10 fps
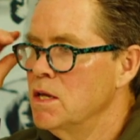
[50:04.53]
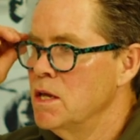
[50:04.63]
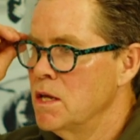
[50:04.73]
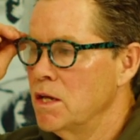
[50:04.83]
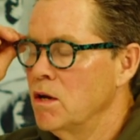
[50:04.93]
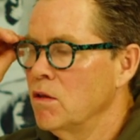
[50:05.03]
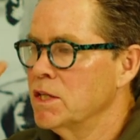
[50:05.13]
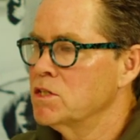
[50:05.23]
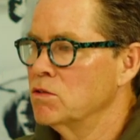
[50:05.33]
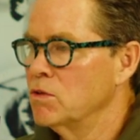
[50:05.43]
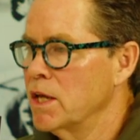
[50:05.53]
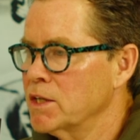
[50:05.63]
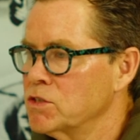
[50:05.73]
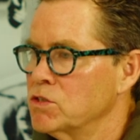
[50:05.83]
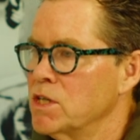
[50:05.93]
Yeah. You know, let's do the
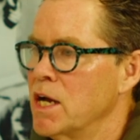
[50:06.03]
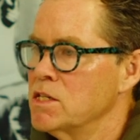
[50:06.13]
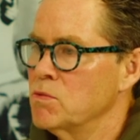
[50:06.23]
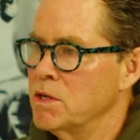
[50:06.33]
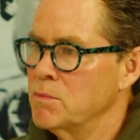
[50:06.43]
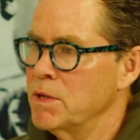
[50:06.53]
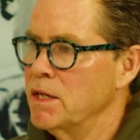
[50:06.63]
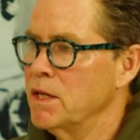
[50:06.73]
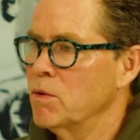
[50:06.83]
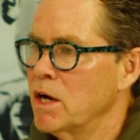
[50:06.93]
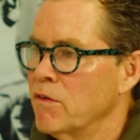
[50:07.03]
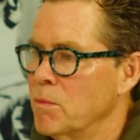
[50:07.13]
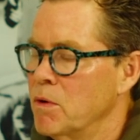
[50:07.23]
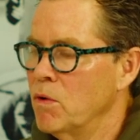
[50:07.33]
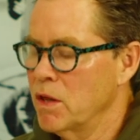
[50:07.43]
exercise, yeah. weight eating, whatever.
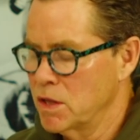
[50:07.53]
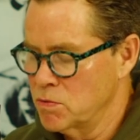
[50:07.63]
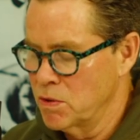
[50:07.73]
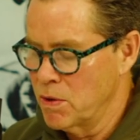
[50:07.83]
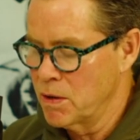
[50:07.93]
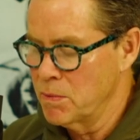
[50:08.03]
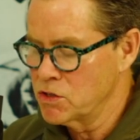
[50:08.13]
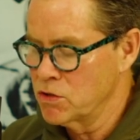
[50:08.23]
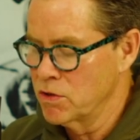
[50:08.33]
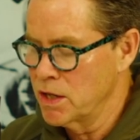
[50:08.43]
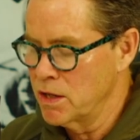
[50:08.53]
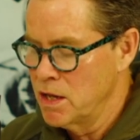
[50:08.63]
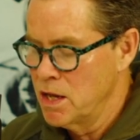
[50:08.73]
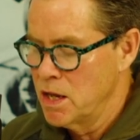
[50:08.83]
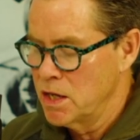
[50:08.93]
But one of the things we want to make sure that
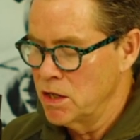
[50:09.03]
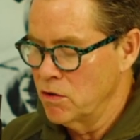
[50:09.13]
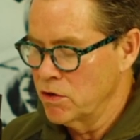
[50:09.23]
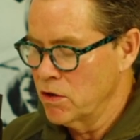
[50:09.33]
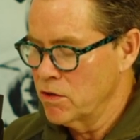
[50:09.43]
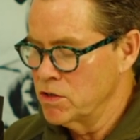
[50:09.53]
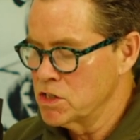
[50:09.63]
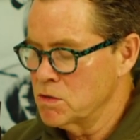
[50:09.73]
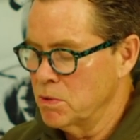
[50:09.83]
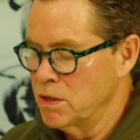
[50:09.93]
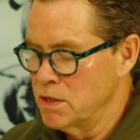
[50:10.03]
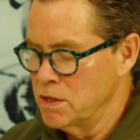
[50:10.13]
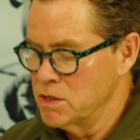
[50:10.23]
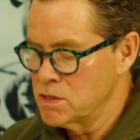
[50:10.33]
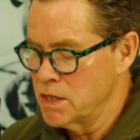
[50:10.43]
you know your other
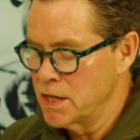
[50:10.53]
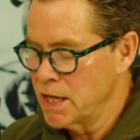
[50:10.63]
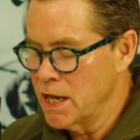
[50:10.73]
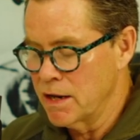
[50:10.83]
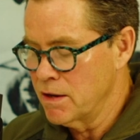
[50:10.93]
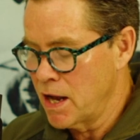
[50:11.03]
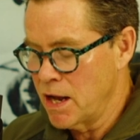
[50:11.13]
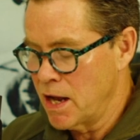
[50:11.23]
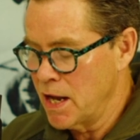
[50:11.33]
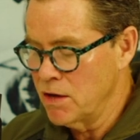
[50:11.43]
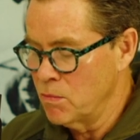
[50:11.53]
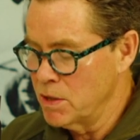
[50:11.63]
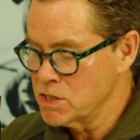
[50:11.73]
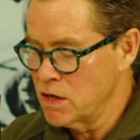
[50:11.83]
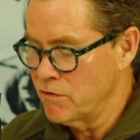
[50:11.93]
discipline is, and again, I, I know
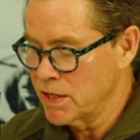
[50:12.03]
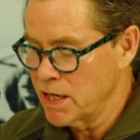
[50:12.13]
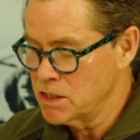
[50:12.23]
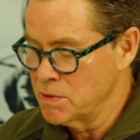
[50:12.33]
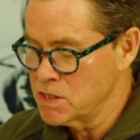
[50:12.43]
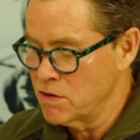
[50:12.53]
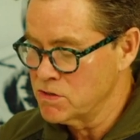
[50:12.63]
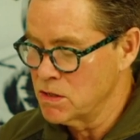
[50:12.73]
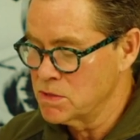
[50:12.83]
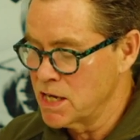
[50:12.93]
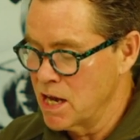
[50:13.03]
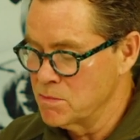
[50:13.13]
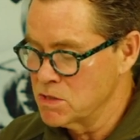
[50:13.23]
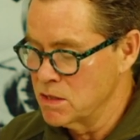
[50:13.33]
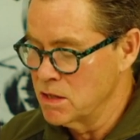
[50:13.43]
myself. I catch myself
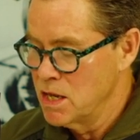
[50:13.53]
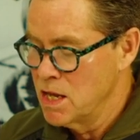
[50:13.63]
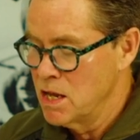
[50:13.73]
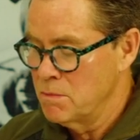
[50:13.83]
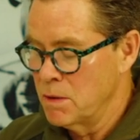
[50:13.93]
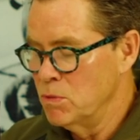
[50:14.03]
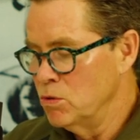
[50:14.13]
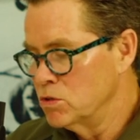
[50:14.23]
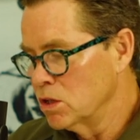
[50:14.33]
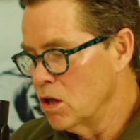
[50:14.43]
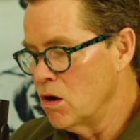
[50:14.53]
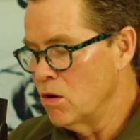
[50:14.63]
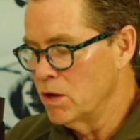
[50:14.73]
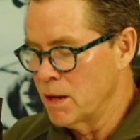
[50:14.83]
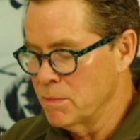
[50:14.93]
sometimes, and my mood's
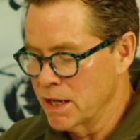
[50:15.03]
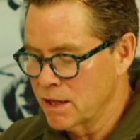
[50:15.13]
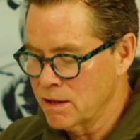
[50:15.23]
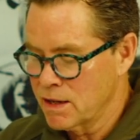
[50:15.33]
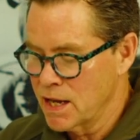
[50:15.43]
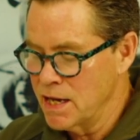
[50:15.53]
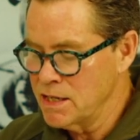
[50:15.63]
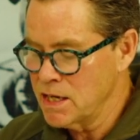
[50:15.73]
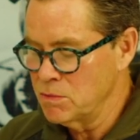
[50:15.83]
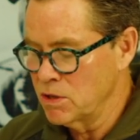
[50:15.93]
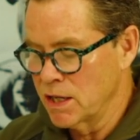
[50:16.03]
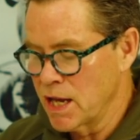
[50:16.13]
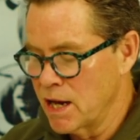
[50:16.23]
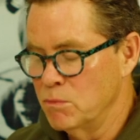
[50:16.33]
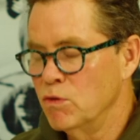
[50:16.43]
low, and I'm like, anytime you can
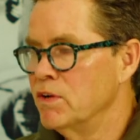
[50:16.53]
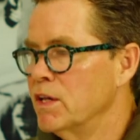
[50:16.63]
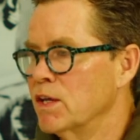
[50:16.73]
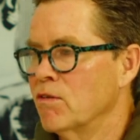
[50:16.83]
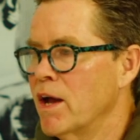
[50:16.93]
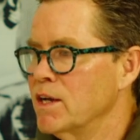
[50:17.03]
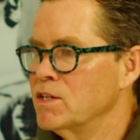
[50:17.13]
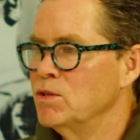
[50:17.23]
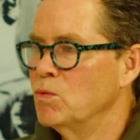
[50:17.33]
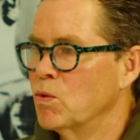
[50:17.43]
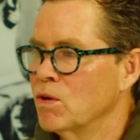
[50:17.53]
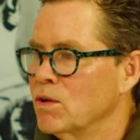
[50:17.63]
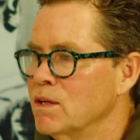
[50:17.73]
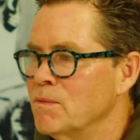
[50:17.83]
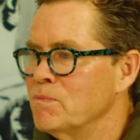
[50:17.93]
kind of move into the gratitude
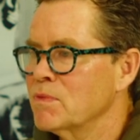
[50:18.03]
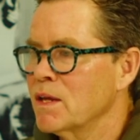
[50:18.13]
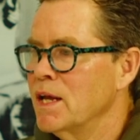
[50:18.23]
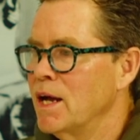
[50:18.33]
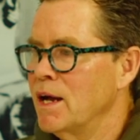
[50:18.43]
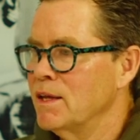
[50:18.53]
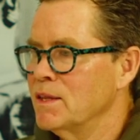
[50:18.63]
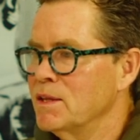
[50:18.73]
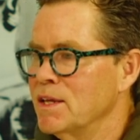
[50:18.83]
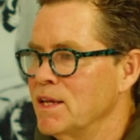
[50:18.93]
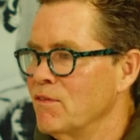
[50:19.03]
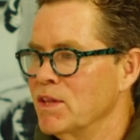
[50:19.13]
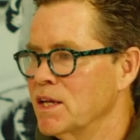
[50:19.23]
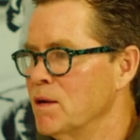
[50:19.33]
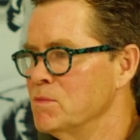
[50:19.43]
world. Yeah uh,
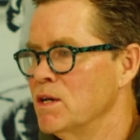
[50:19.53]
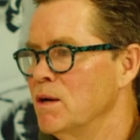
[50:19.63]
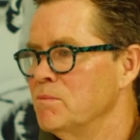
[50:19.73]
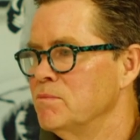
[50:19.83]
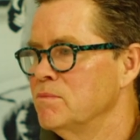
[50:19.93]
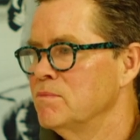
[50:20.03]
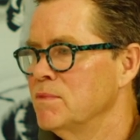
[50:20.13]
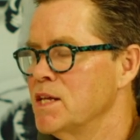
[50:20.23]
everything comes up. Yeah.